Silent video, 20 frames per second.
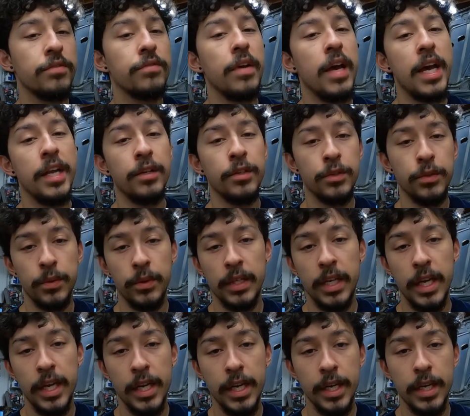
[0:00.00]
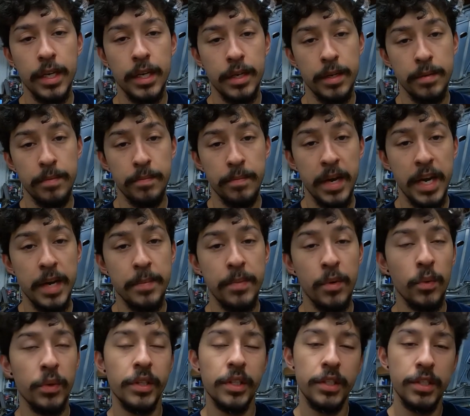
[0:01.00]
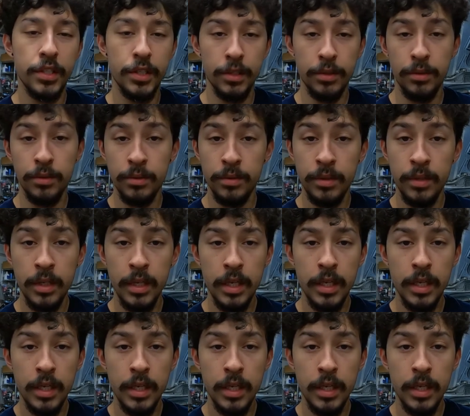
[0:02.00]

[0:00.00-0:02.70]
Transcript: Vanos related, it might have been with the tune.